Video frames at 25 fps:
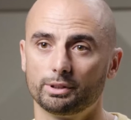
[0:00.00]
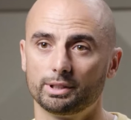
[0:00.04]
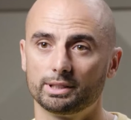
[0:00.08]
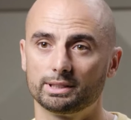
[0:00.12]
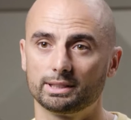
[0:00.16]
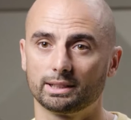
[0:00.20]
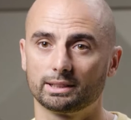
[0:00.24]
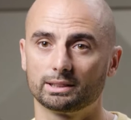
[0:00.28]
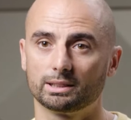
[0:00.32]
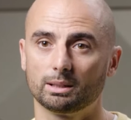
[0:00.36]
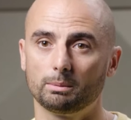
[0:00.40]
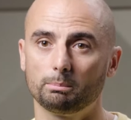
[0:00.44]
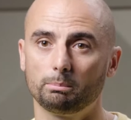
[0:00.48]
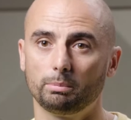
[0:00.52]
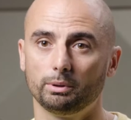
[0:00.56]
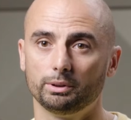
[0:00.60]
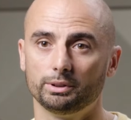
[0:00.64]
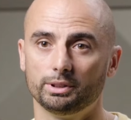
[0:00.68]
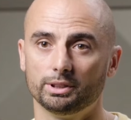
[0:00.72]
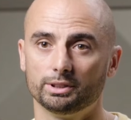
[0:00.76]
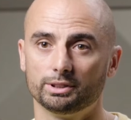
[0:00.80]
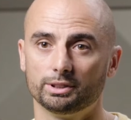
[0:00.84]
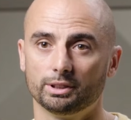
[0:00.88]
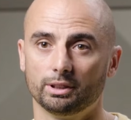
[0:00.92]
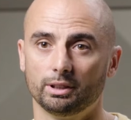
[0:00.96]
for this
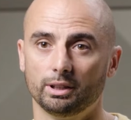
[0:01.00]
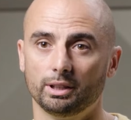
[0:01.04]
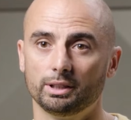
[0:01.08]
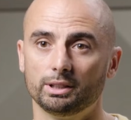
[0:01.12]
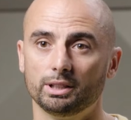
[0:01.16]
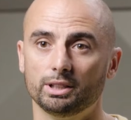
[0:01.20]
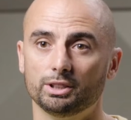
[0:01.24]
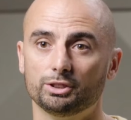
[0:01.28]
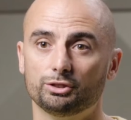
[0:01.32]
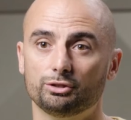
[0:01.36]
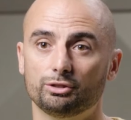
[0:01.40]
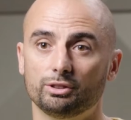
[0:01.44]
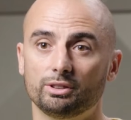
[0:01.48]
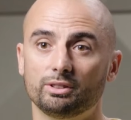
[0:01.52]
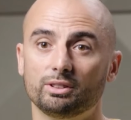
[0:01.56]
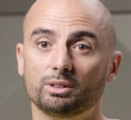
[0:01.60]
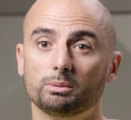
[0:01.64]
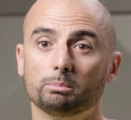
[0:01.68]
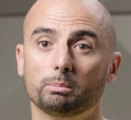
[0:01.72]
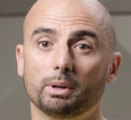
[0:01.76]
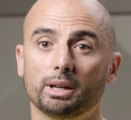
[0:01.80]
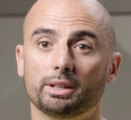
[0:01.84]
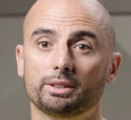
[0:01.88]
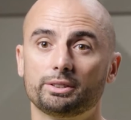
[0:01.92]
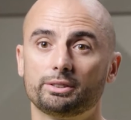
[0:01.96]
example design is
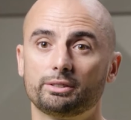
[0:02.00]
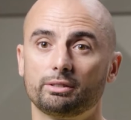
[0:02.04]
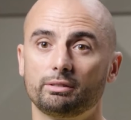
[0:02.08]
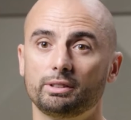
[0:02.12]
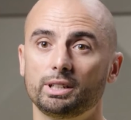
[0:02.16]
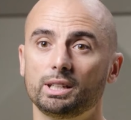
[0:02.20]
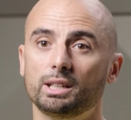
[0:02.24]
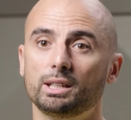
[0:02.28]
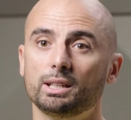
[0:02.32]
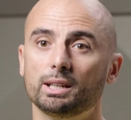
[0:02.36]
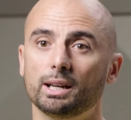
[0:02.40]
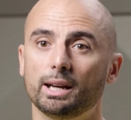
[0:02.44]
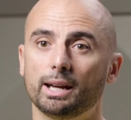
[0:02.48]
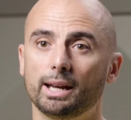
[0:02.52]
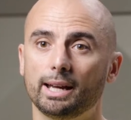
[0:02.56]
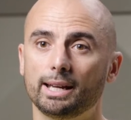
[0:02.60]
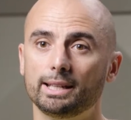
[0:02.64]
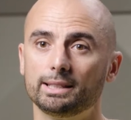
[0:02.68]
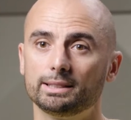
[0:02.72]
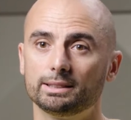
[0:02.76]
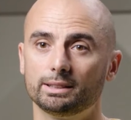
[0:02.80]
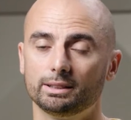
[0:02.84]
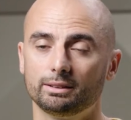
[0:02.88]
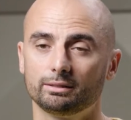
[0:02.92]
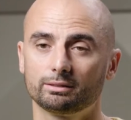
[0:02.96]
driven by three
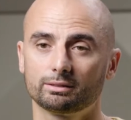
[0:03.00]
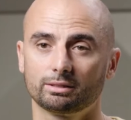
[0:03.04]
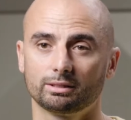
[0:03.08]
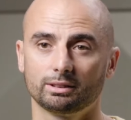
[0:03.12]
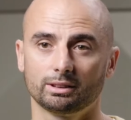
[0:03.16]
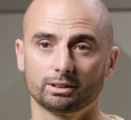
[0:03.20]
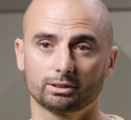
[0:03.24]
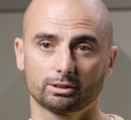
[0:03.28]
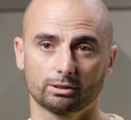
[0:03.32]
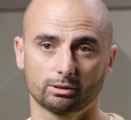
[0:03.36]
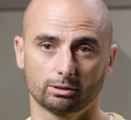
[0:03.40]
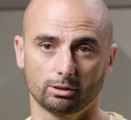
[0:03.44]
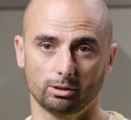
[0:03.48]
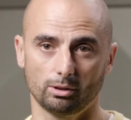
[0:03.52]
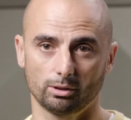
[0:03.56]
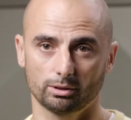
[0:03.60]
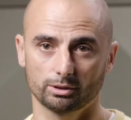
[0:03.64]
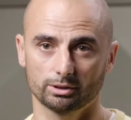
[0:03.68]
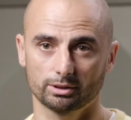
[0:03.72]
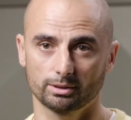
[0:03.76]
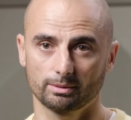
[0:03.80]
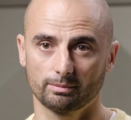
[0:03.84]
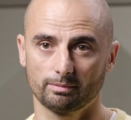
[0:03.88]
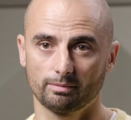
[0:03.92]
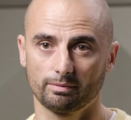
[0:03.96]
asynchronous
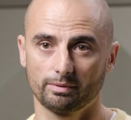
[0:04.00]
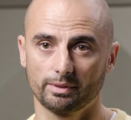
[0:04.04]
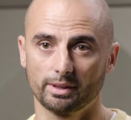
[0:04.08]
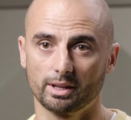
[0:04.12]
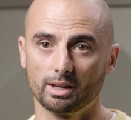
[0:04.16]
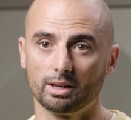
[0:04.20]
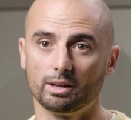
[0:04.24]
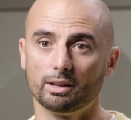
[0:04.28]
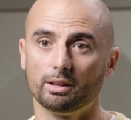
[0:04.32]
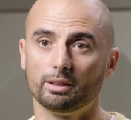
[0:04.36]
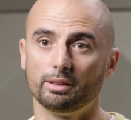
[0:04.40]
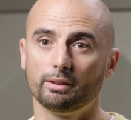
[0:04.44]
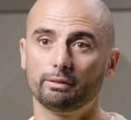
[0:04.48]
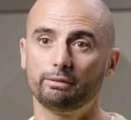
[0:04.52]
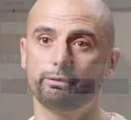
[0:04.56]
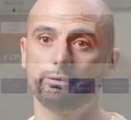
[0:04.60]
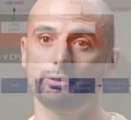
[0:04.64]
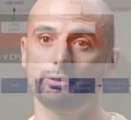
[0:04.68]
clocks. The